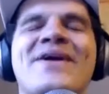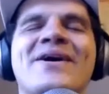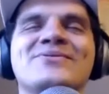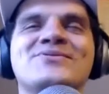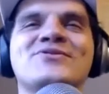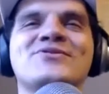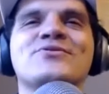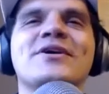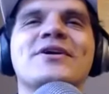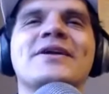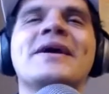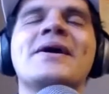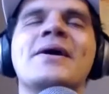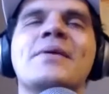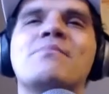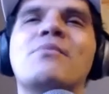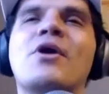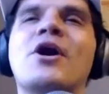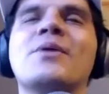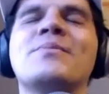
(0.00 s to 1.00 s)
how sweet.
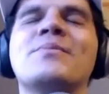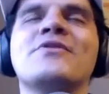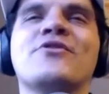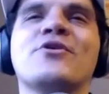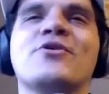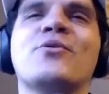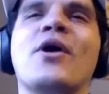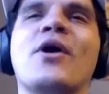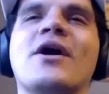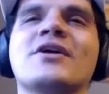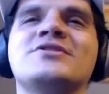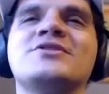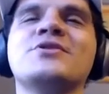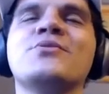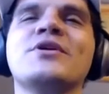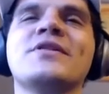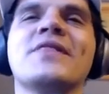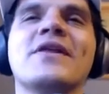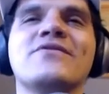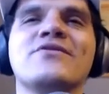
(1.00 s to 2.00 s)
Mom, if you're watching,
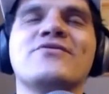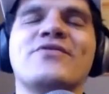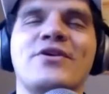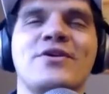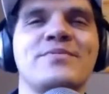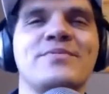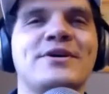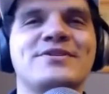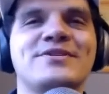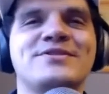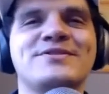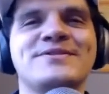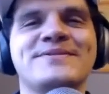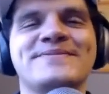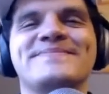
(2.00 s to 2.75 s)
we love you very much.